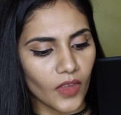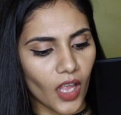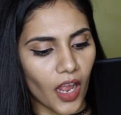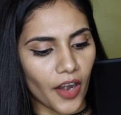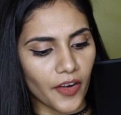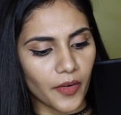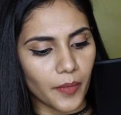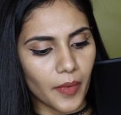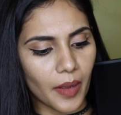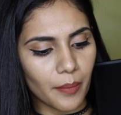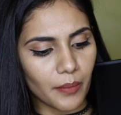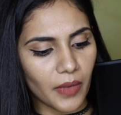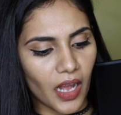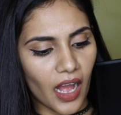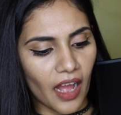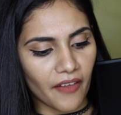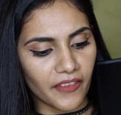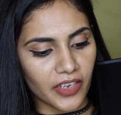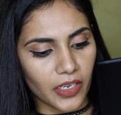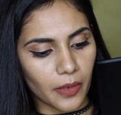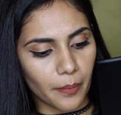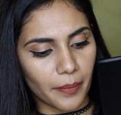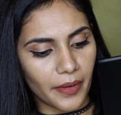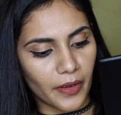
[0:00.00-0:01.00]
remember
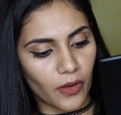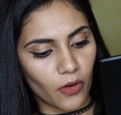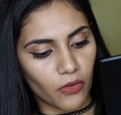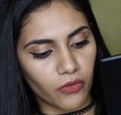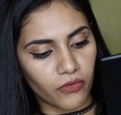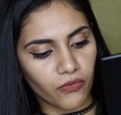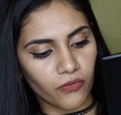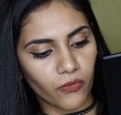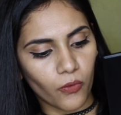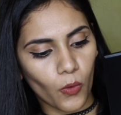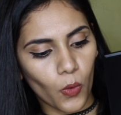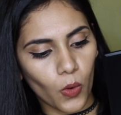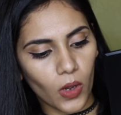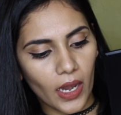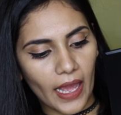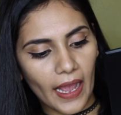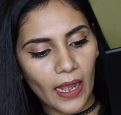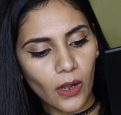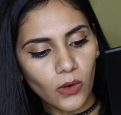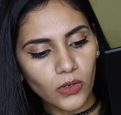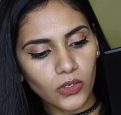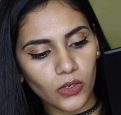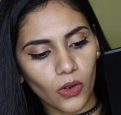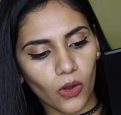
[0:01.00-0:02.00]
having a bit of
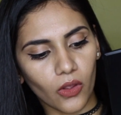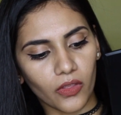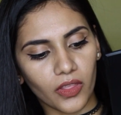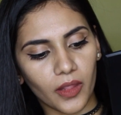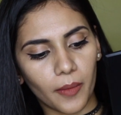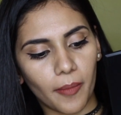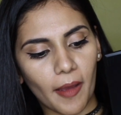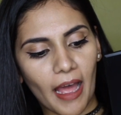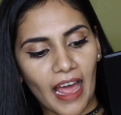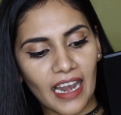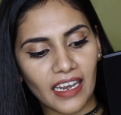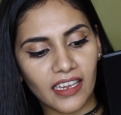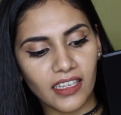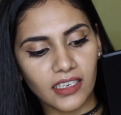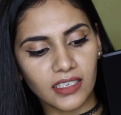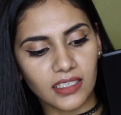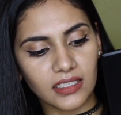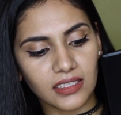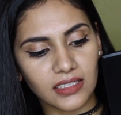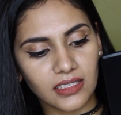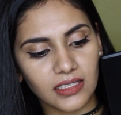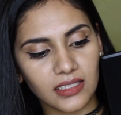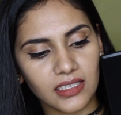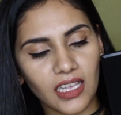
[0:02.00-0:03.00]
fallout on the palette
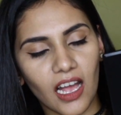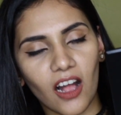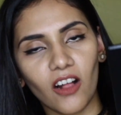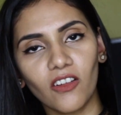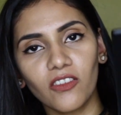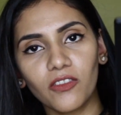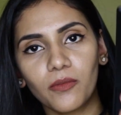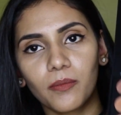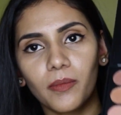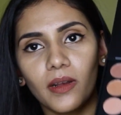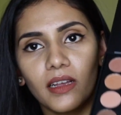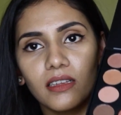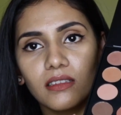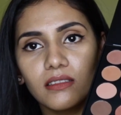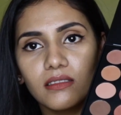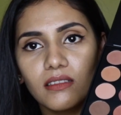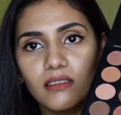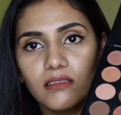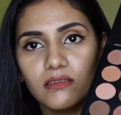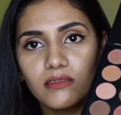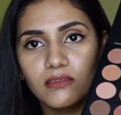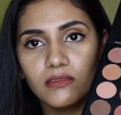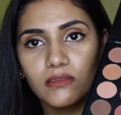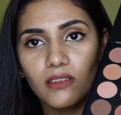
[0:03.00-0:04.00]
itself, but
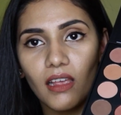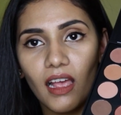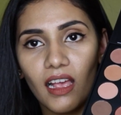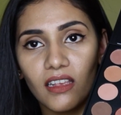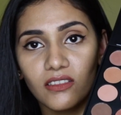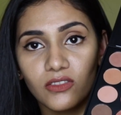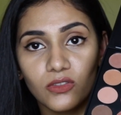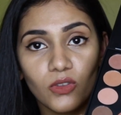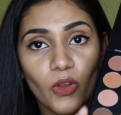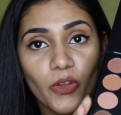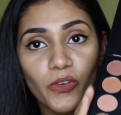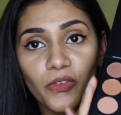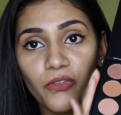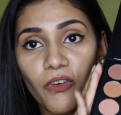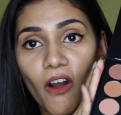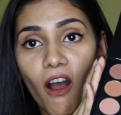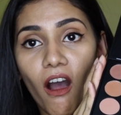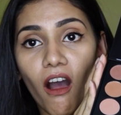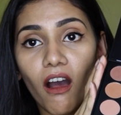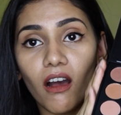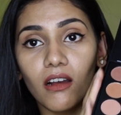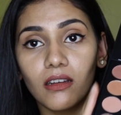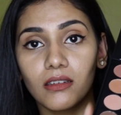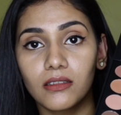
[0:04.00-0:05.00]
so
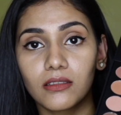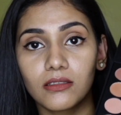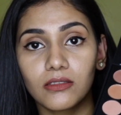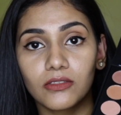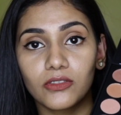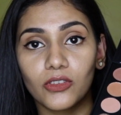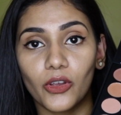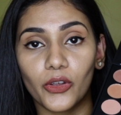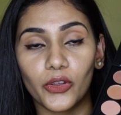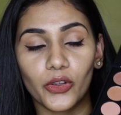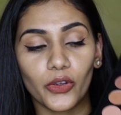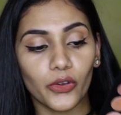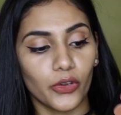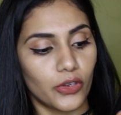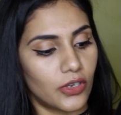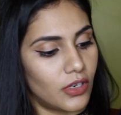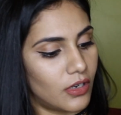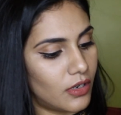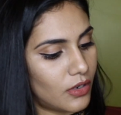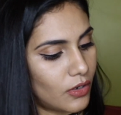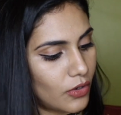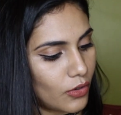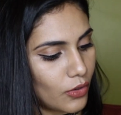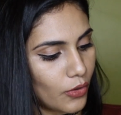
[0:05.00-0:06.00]
far so good.
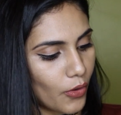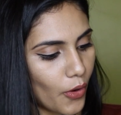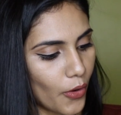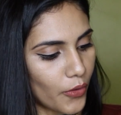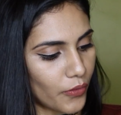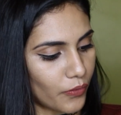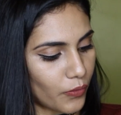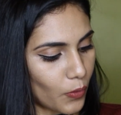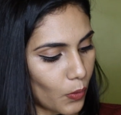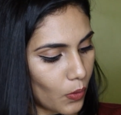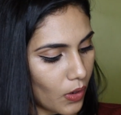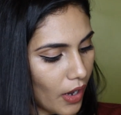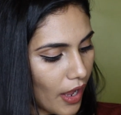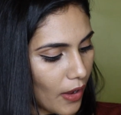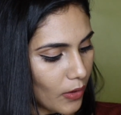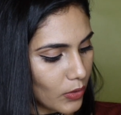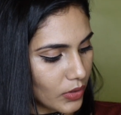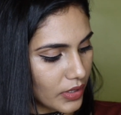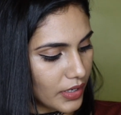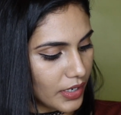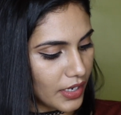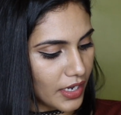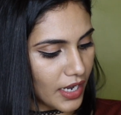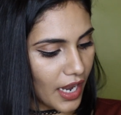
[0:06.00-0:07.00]
No fallout,
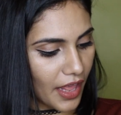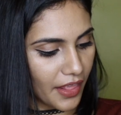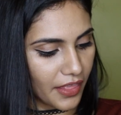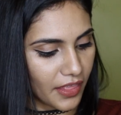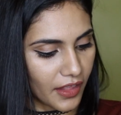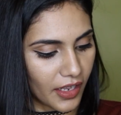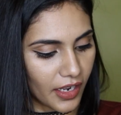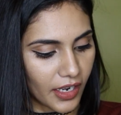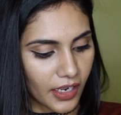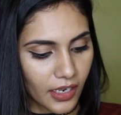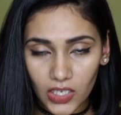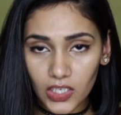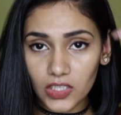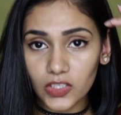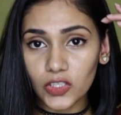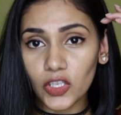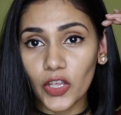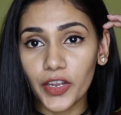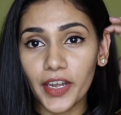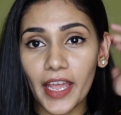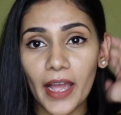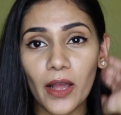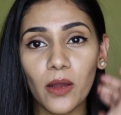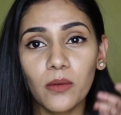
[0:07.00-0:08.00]
nothing. So
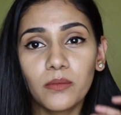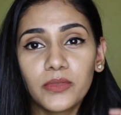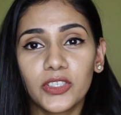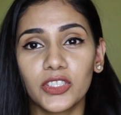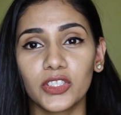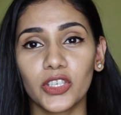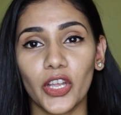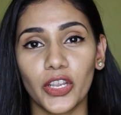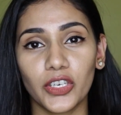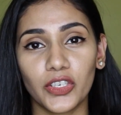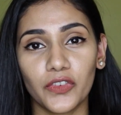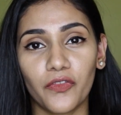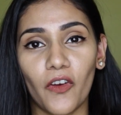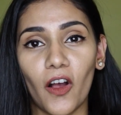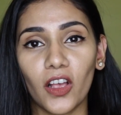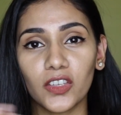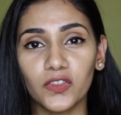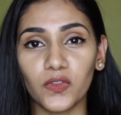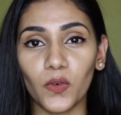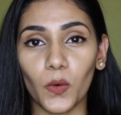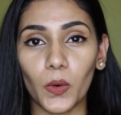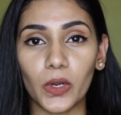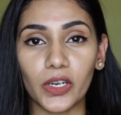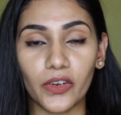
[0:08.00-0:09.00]
now I'm just going to
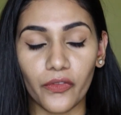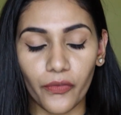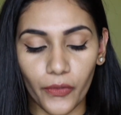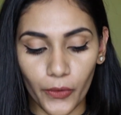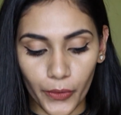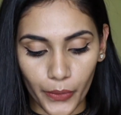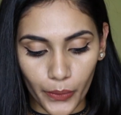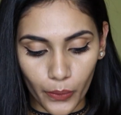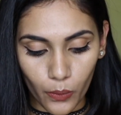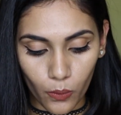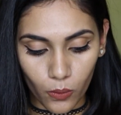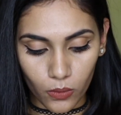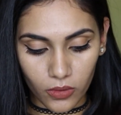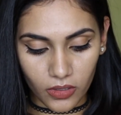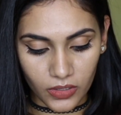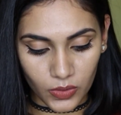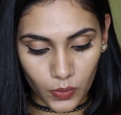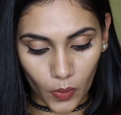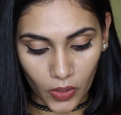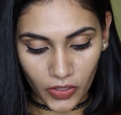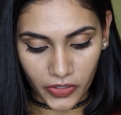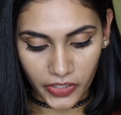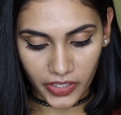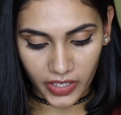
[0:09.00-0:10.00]
fast forward through all the
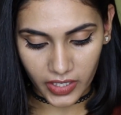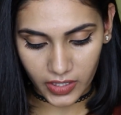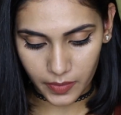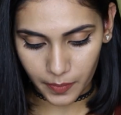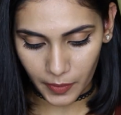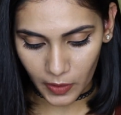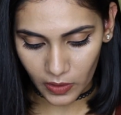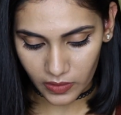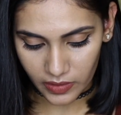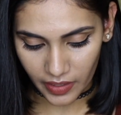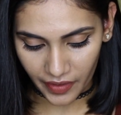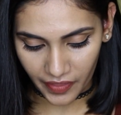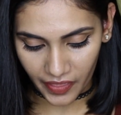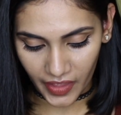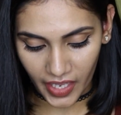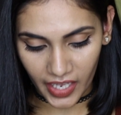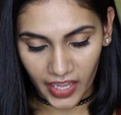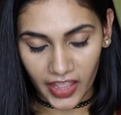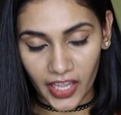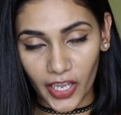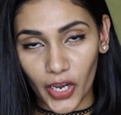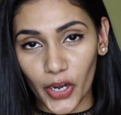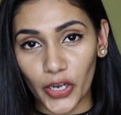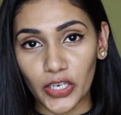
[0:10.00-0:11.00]
swatches because I think
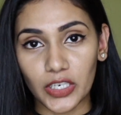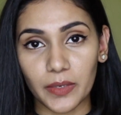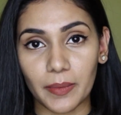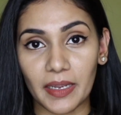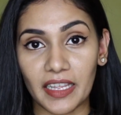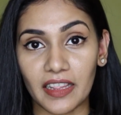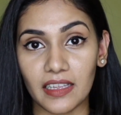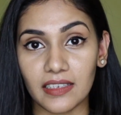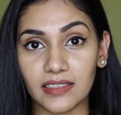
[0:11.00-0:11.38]
they're going to be the